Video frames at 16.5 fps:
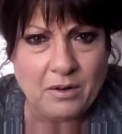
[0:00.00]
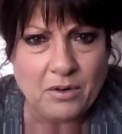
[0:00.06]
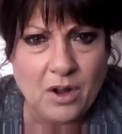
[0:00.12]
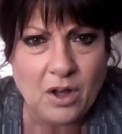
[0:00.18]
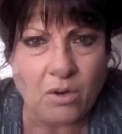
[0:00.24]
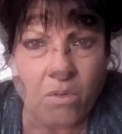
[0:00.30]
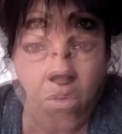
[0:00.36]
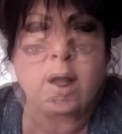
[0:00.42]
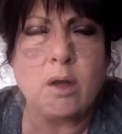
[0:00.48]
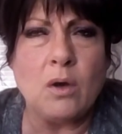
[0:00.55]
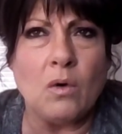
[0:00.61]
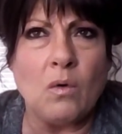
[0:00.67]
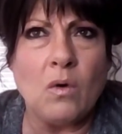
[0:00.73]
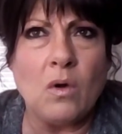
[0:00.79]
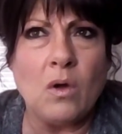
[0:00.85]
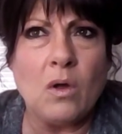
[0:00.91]
I don't know.
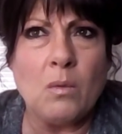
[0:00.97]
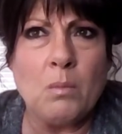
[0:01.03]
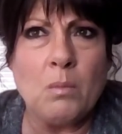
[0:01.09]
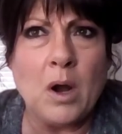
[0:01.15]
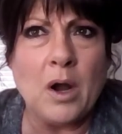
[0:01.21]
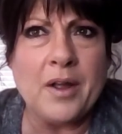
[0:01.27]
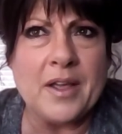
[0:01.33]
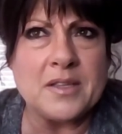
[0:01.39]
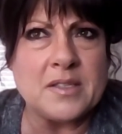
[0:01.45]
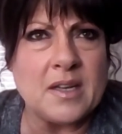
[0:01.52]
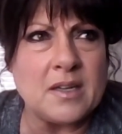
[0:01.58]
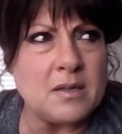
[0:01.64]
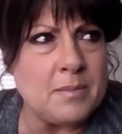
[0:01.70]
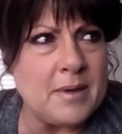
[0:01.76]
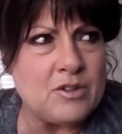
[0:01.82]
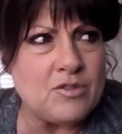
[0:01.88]
Oh, Mark has
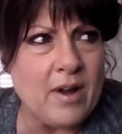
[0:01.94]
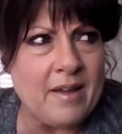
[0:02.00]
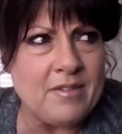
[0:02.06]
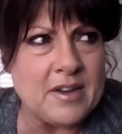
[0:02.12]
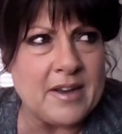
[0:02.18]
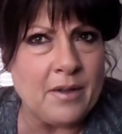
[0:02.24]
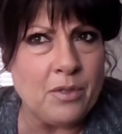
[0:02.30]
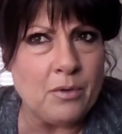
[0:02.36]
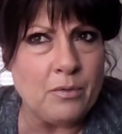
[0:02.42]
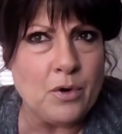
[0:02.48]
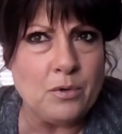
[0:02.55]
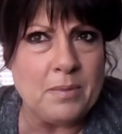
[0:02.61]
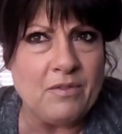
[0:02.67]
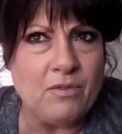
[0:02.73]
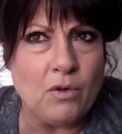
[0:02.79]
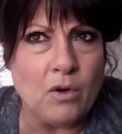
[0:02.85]
said to me driving down the
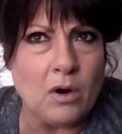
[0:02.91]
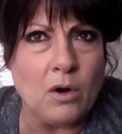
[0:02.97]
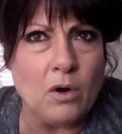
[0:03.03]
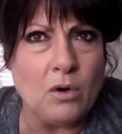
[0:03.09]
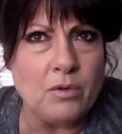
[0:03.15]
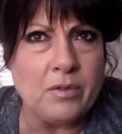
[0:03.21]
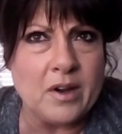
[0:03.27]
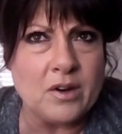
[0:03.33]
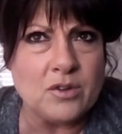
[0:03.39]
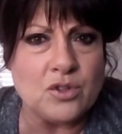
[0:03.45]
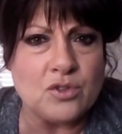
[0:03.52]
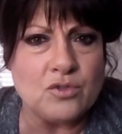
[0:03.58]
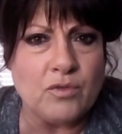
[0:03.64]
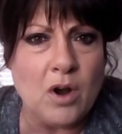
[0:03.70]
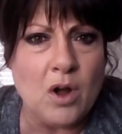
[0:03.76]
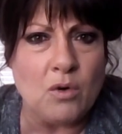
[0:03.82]
road before, oh, there's
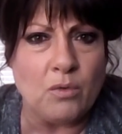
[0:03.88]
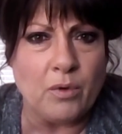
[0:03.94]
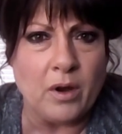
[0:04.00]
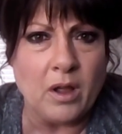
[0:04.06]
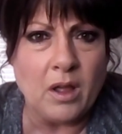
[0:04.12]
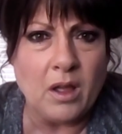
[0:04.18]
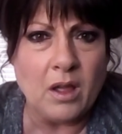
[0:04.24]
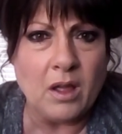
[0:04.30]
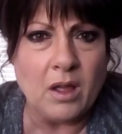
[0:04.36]
a drone.